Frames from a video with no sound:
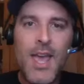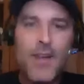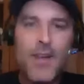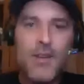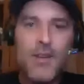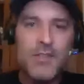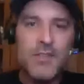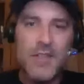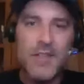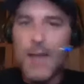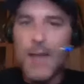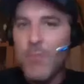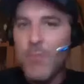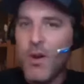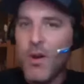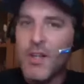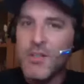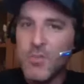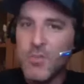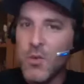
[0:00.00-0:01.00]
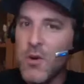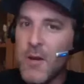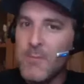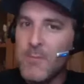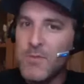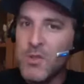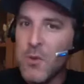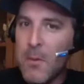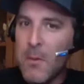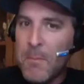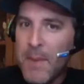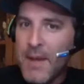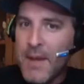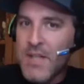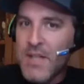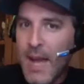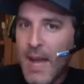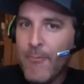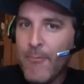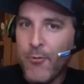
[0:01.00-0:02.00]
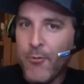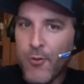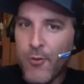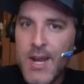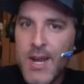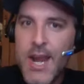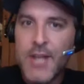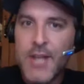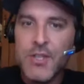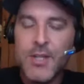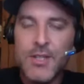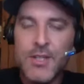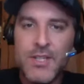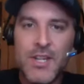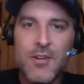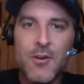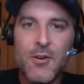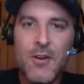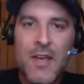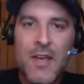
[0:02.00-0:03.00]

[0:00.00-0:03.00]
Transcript: and you signed Marcus Williams to a big time free agent